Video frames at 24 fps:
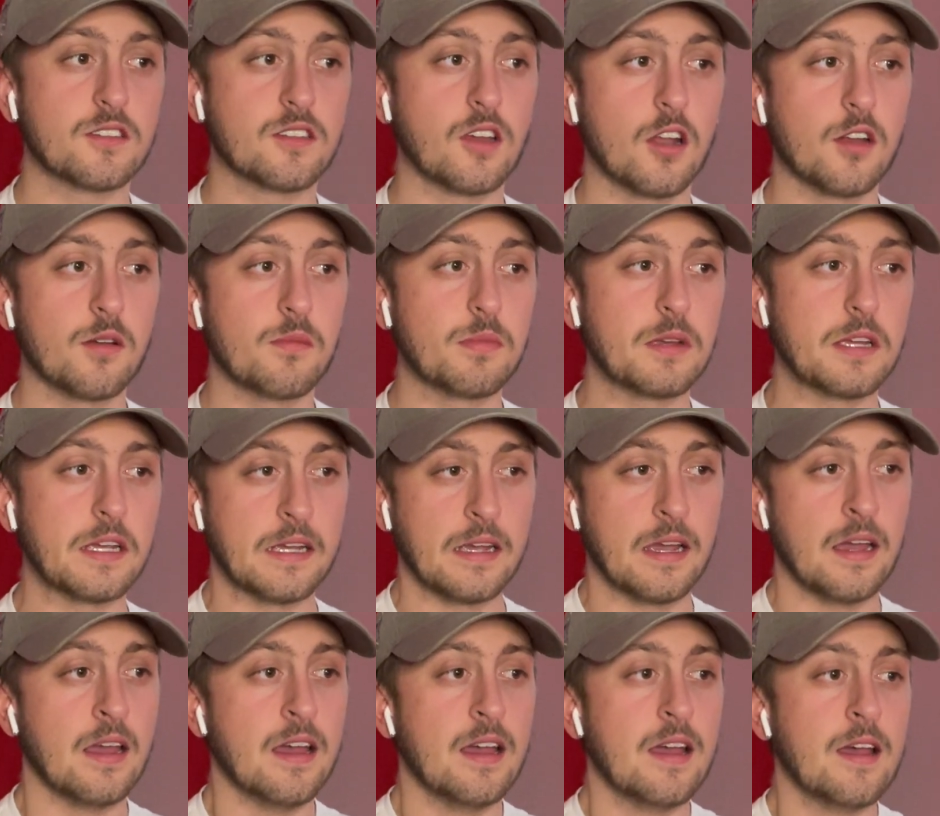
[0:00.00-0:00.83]
is going to
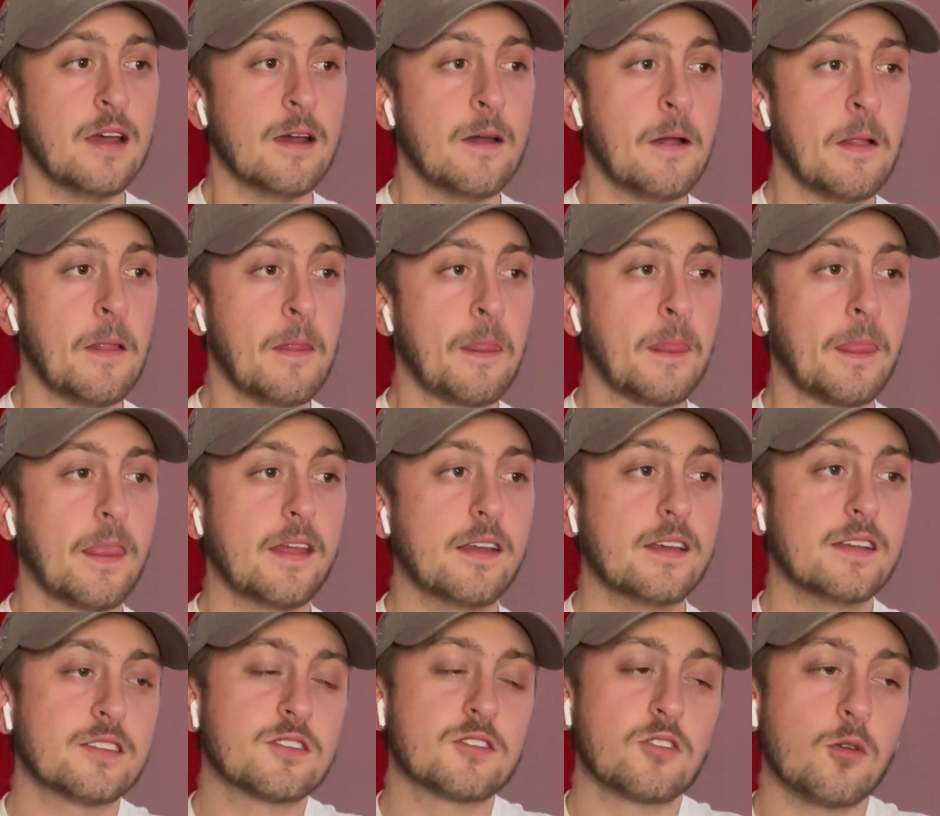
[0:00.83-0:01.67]
be,
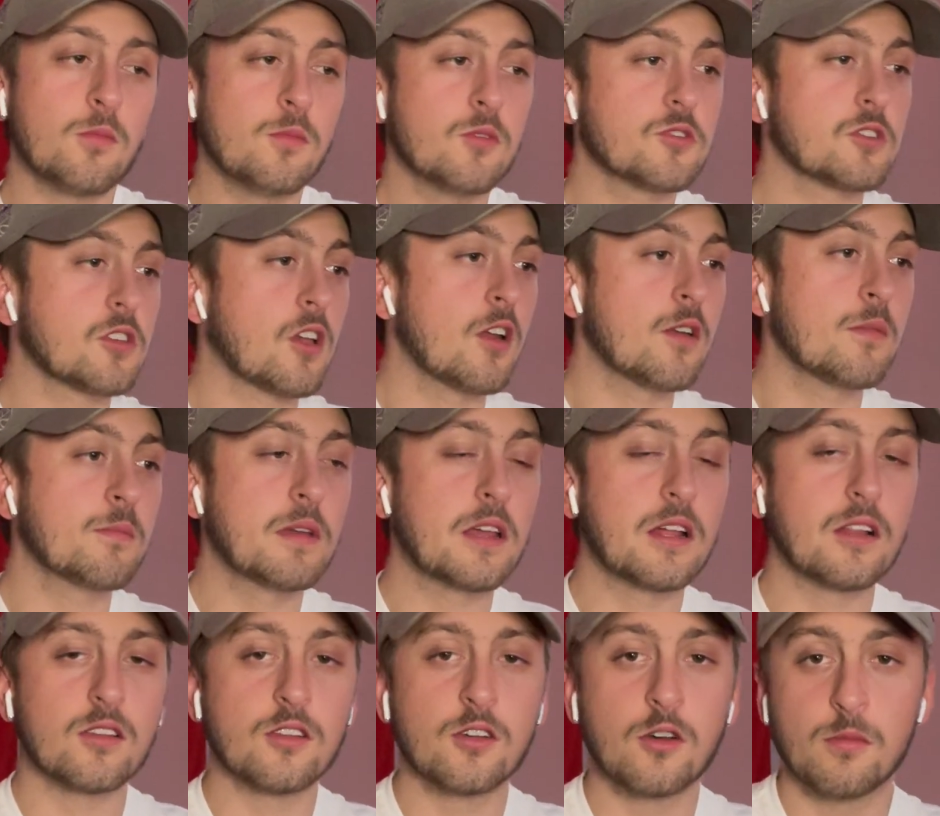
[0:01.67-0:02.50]
it's almost going to
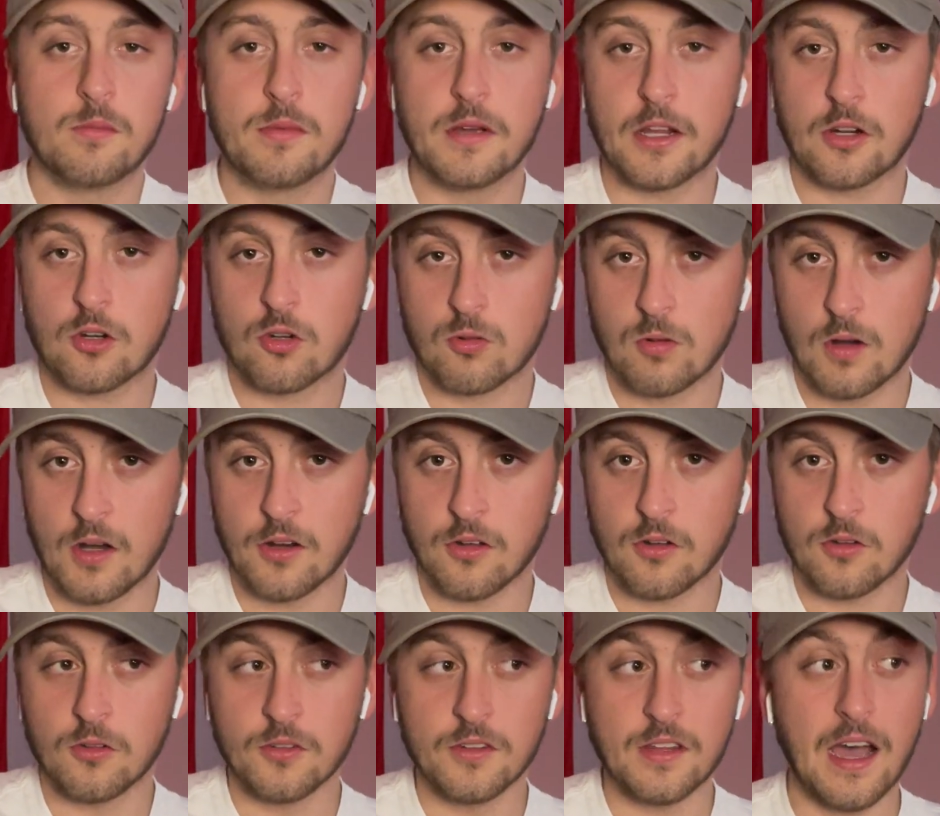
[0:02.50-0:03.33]
be a little bit critical.